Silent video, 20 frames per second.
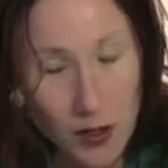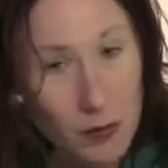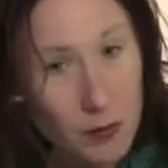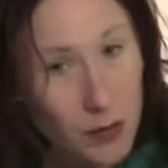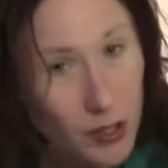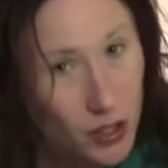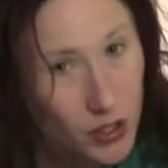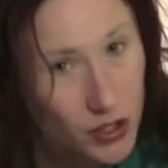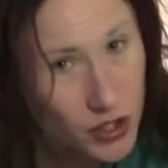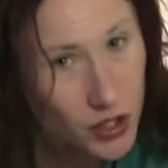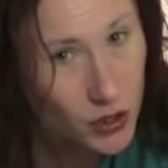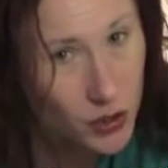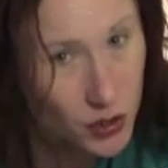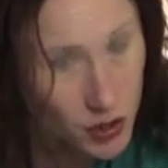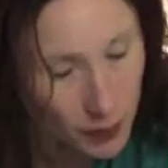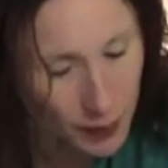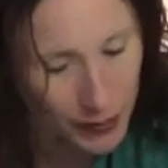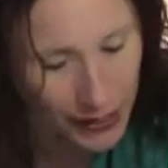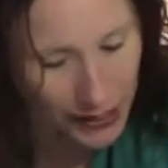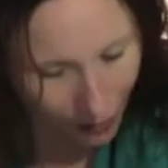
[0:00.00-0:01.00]
Because you
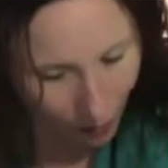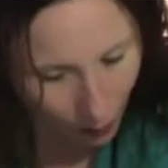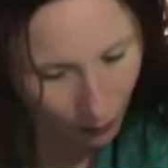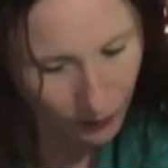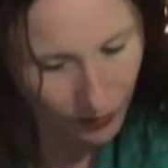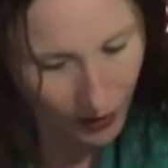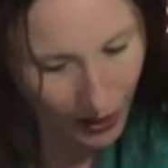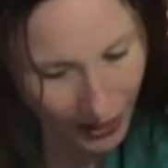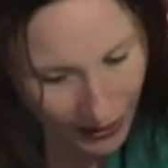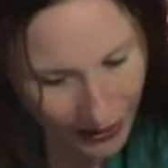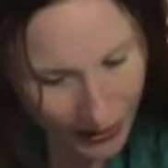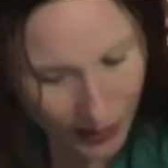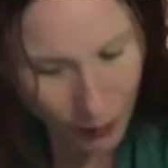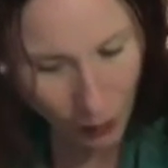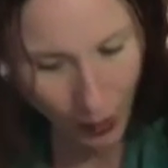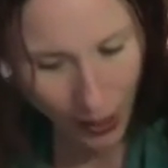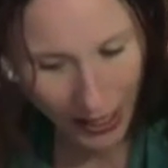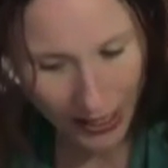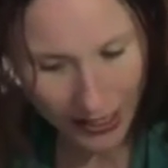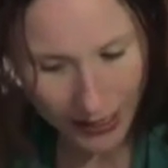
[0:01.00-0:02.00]
should be loved
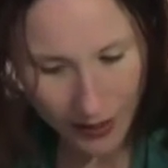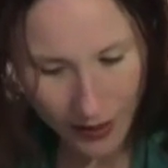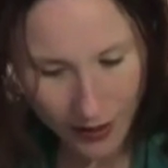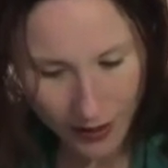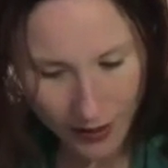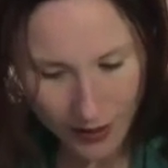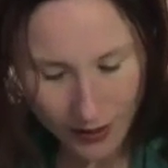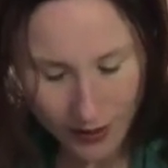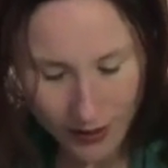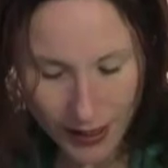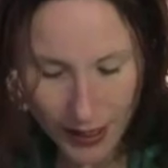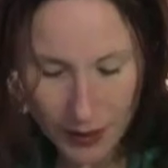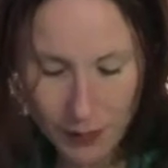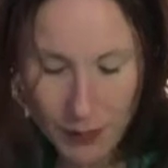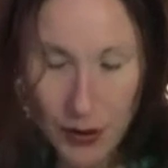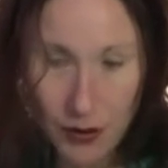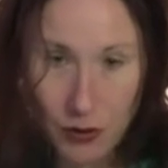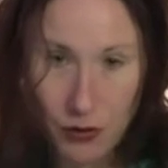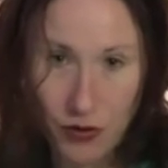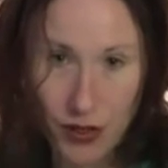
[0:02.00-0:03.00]
anyway, said
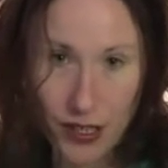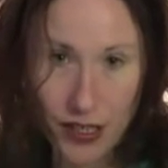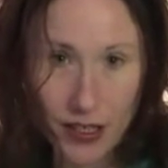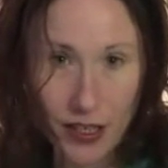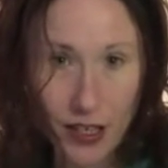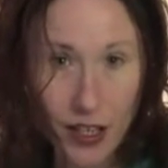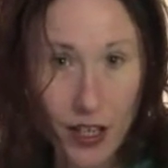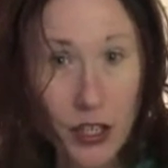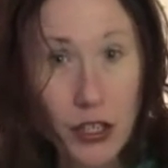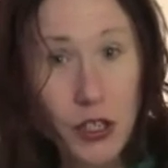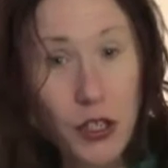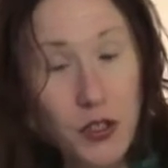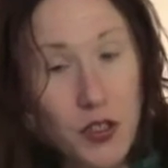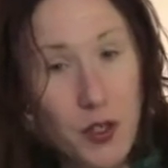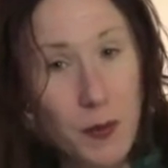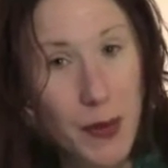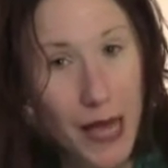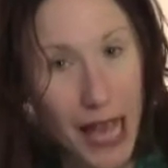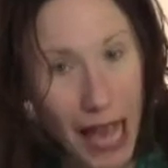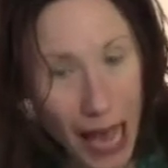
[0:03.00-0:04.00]
Mildred. You
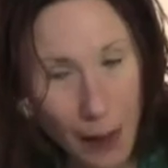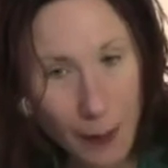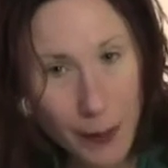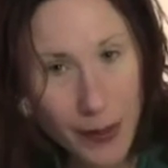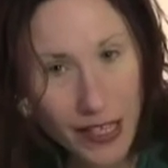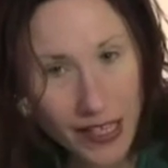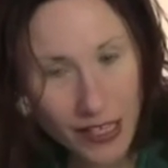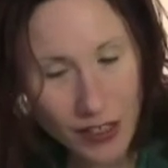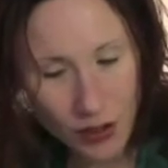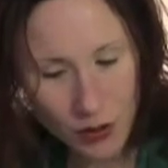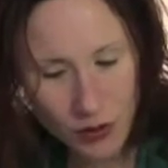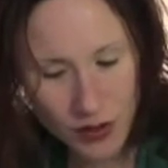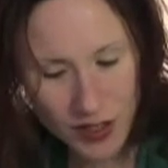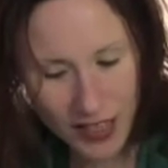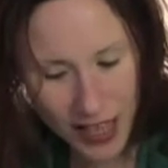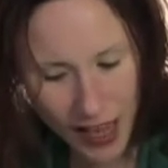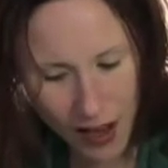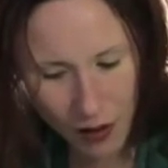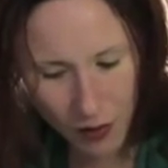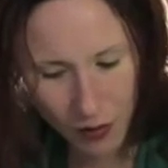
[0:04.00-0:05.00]
should be happy in
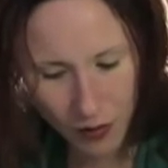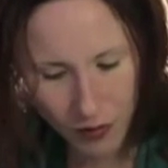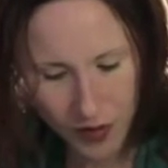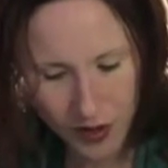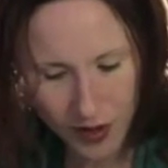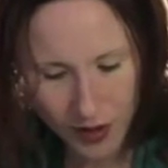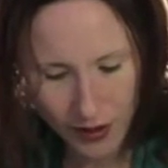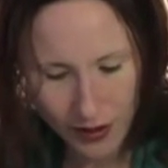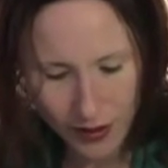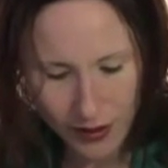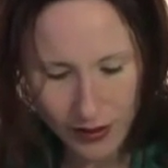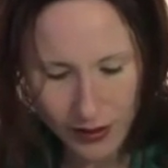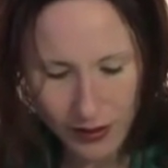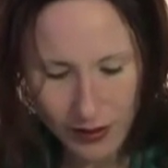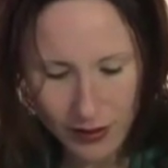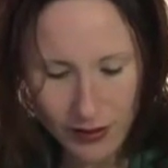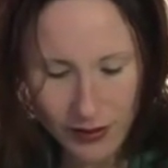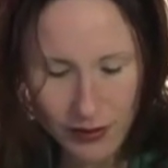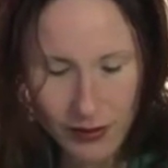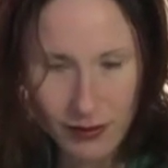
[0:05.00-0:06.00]
yourselves.
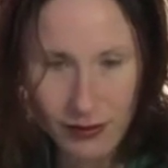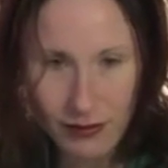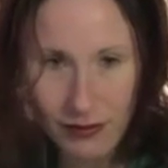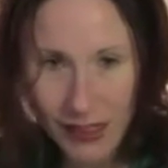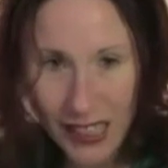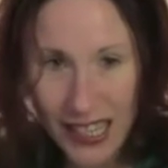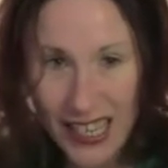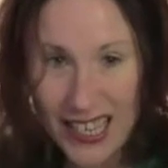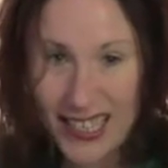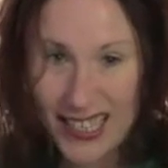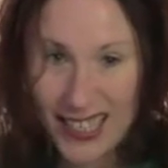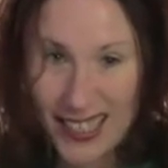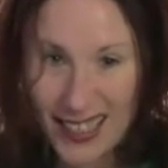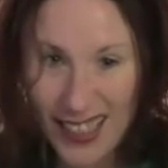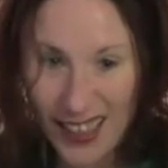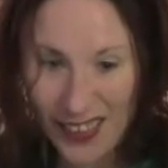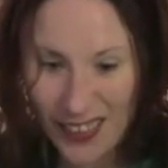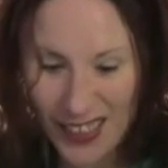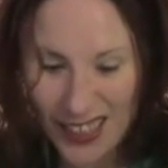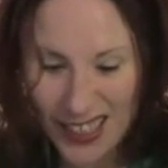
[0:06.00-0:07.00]
Easier
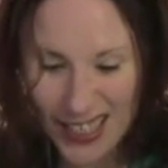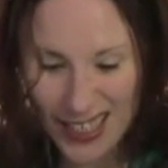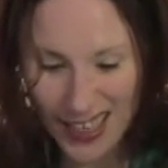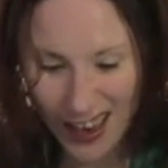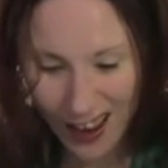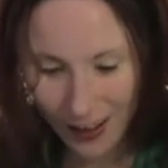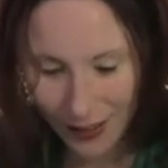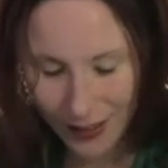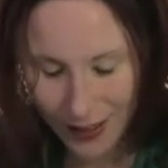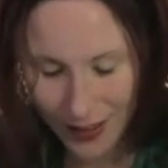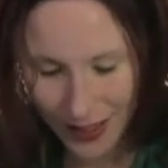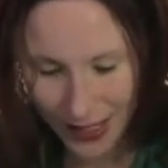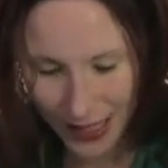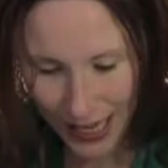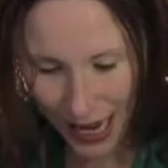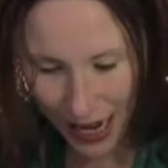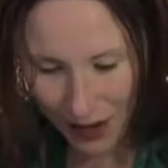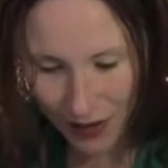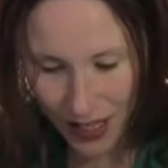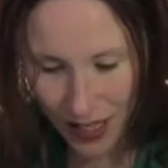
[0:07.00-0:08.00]
said than done, said
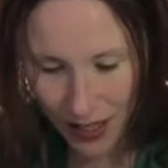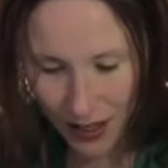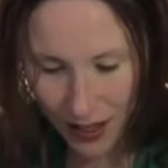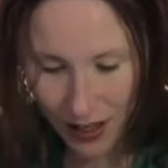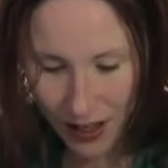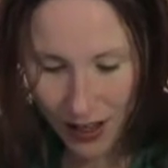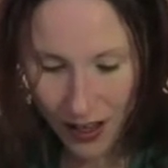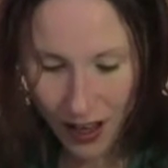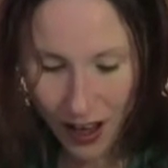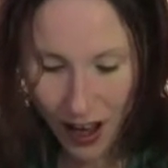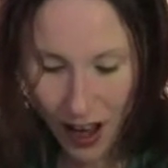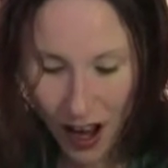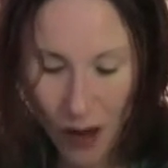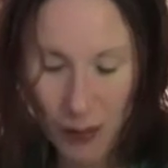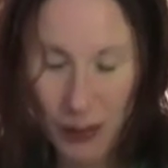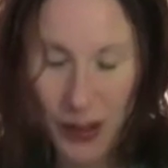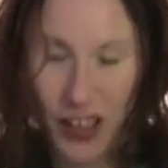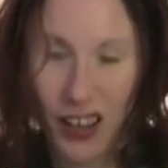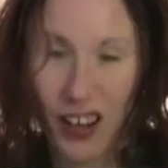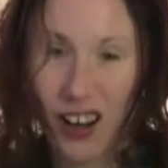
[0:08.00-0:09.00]
Harry.
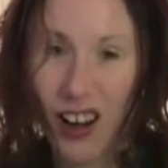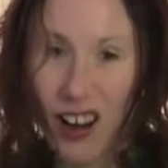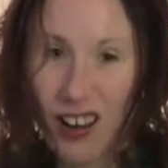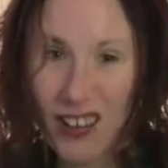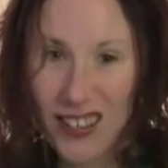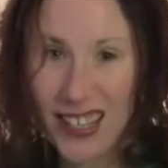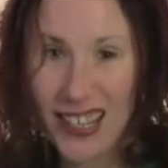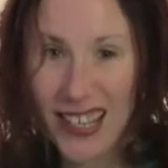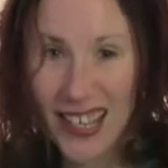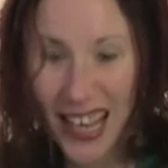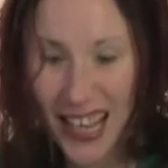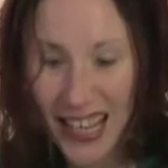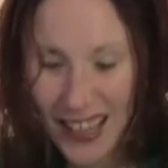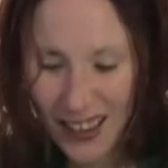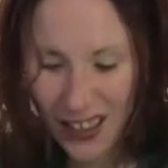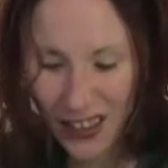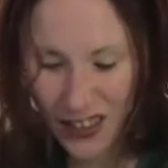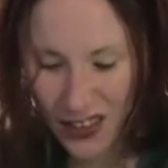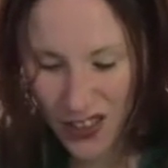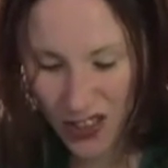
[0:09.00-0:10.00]
I'm the class
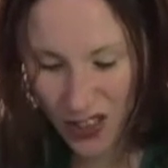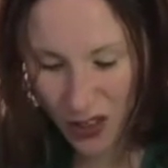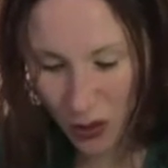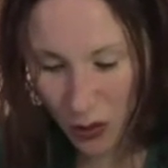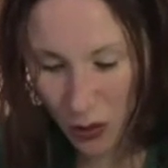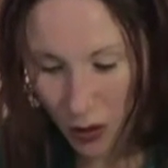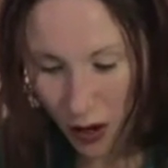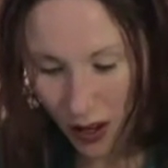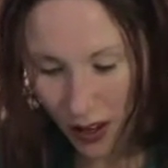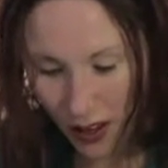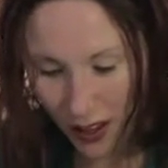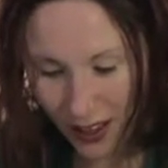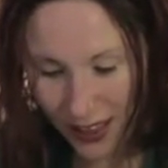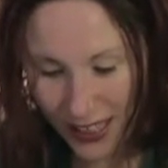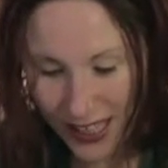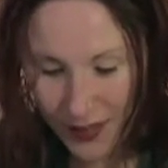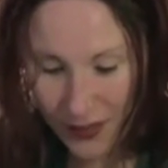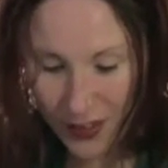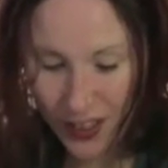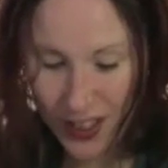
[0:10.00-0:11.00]
geek at school,
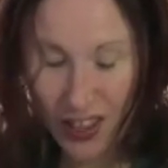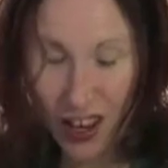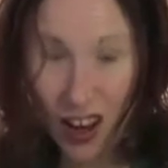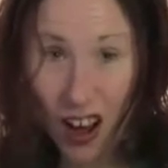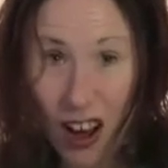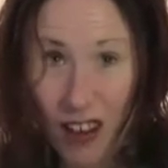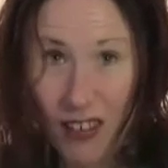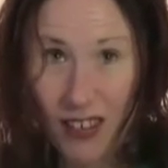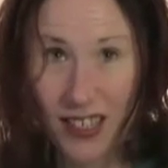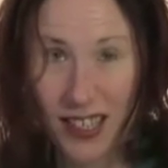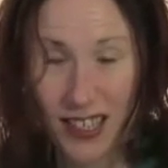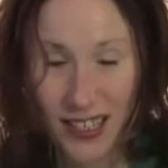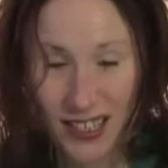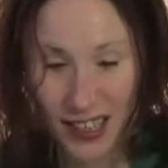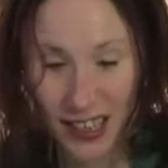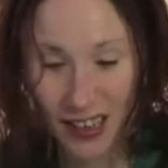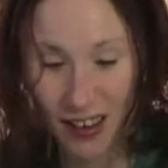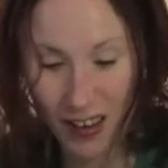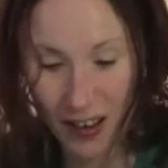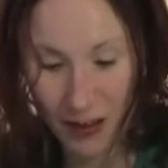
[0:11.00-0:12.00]
and even Cara doesn't
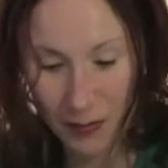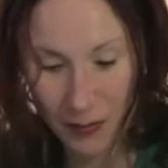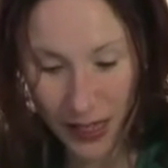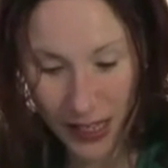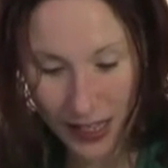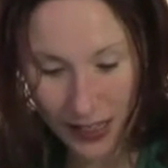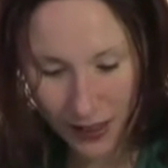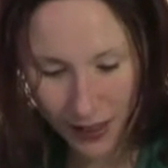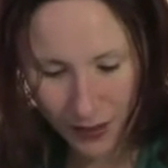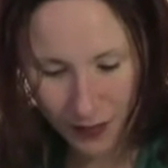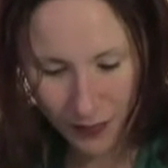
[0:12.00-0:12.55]
like me.